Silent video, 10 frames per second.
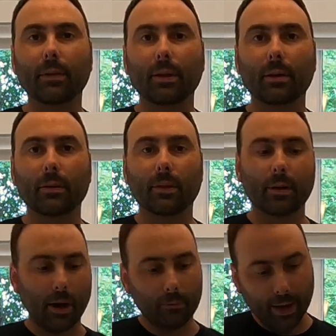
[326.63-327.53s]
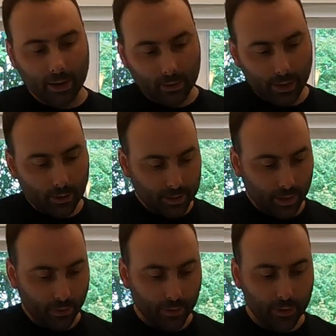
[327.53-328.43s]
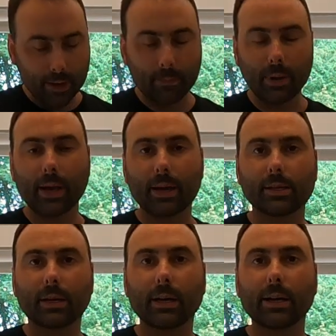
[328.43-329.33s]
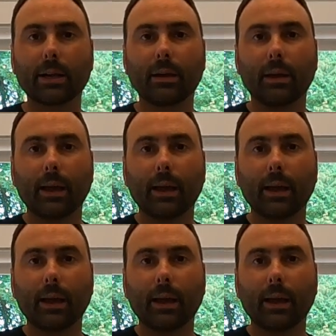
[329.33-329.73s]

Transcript: a regulator to 30 psi